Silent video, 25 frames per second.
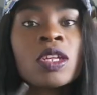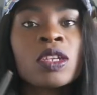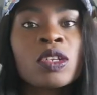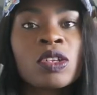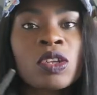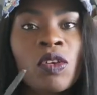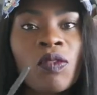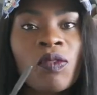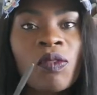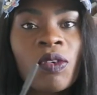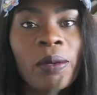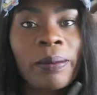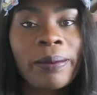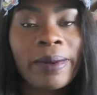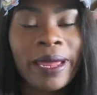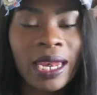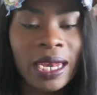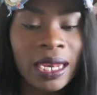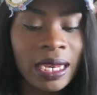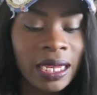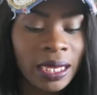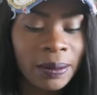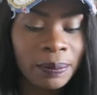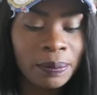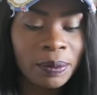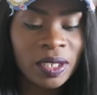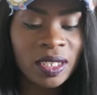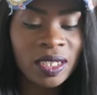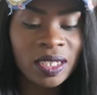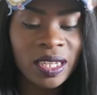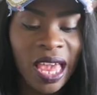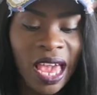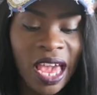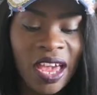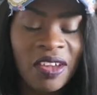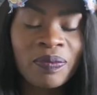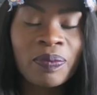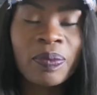So for my
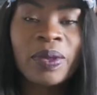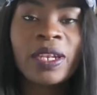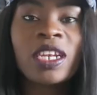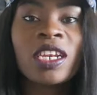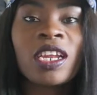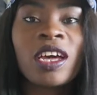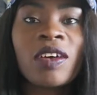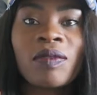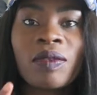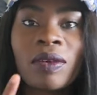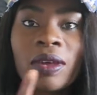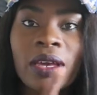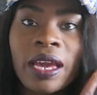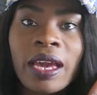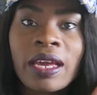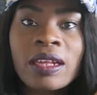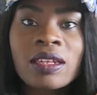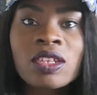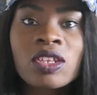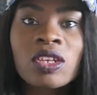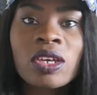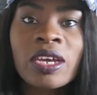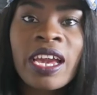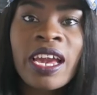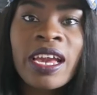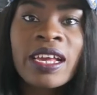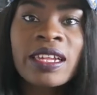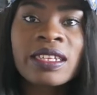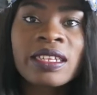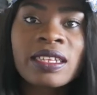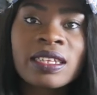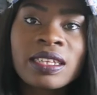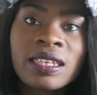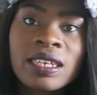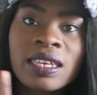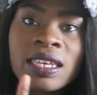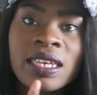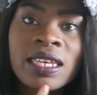lips, I've been loving, as you guys
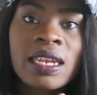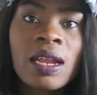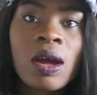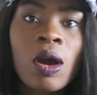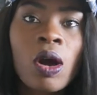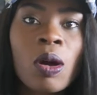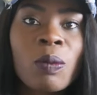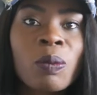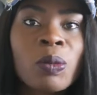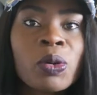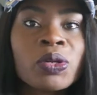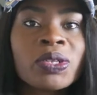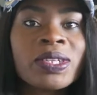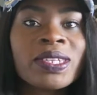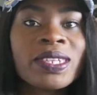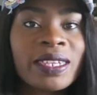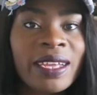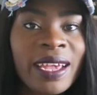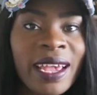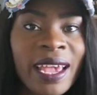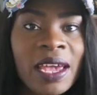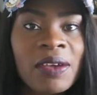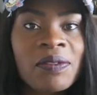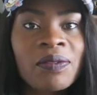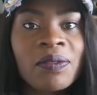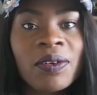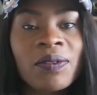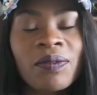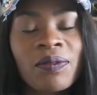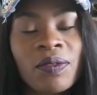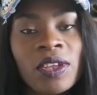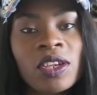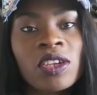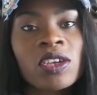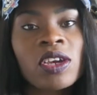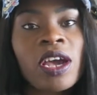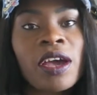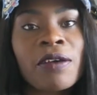see in almost every
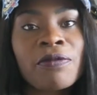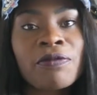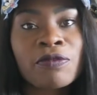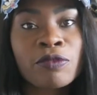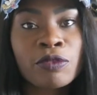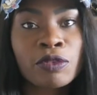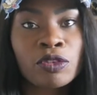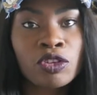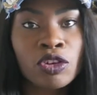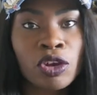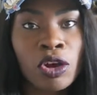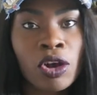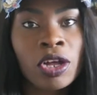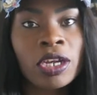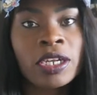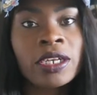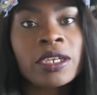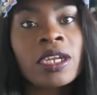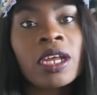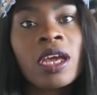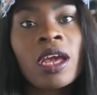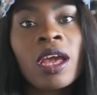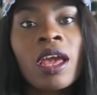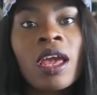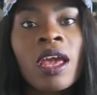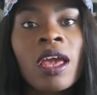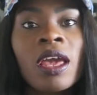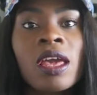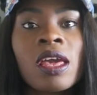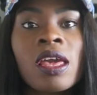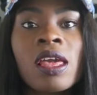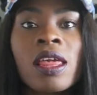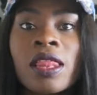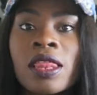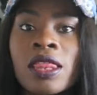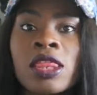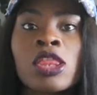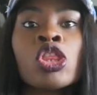video I've done,
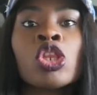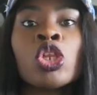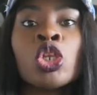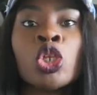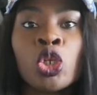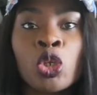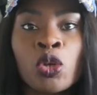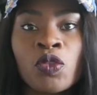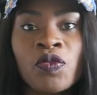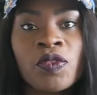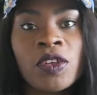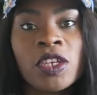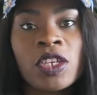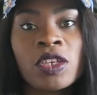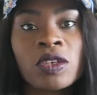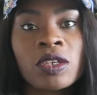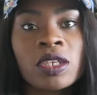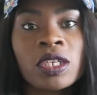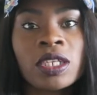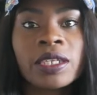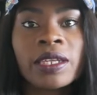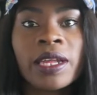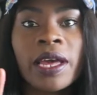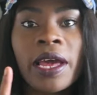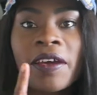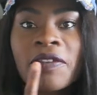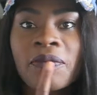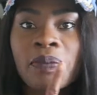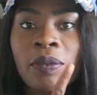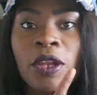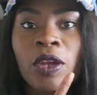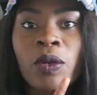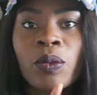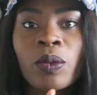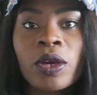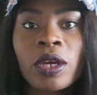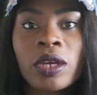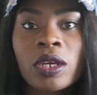new videos, I've
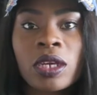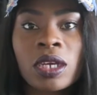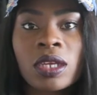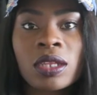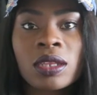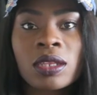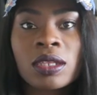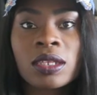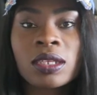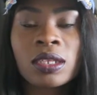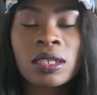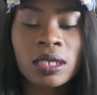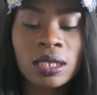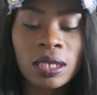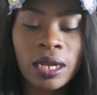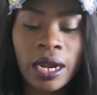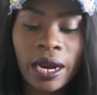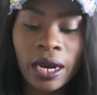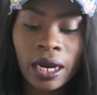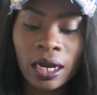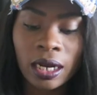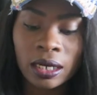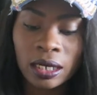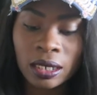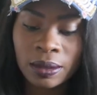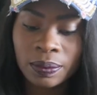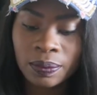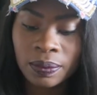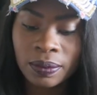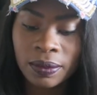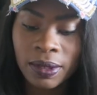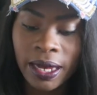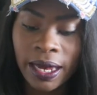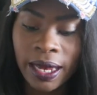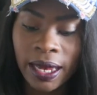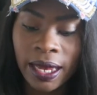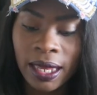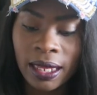been wearing this dark lip,
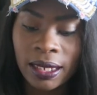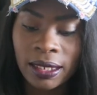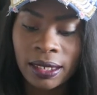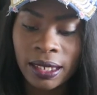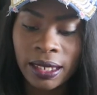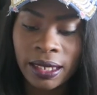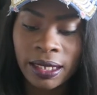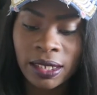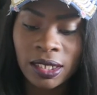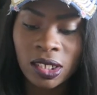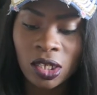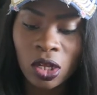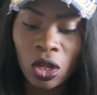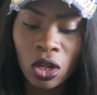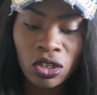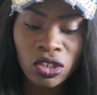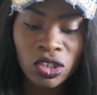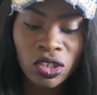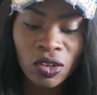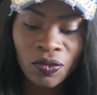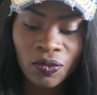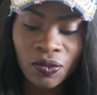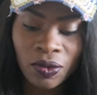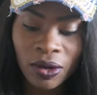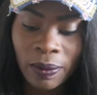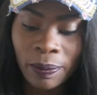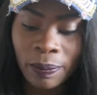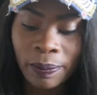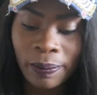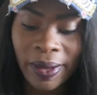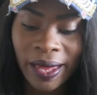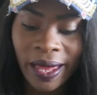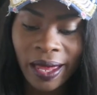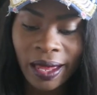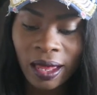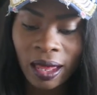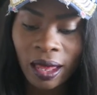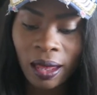and it's also from
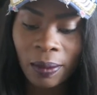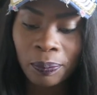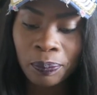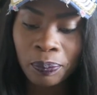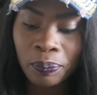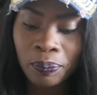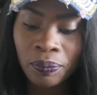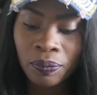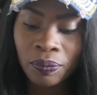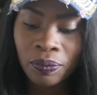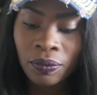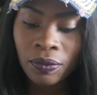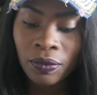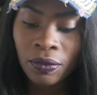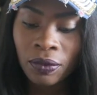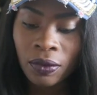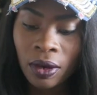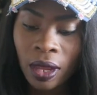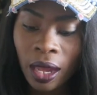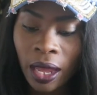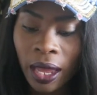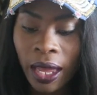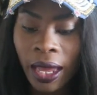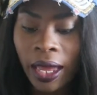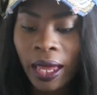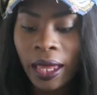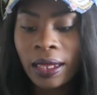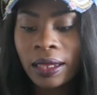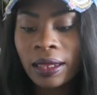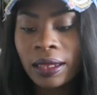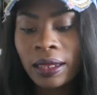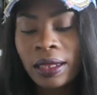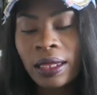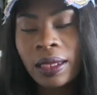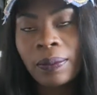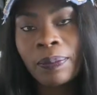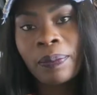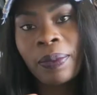MAC,
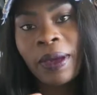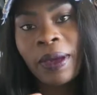and the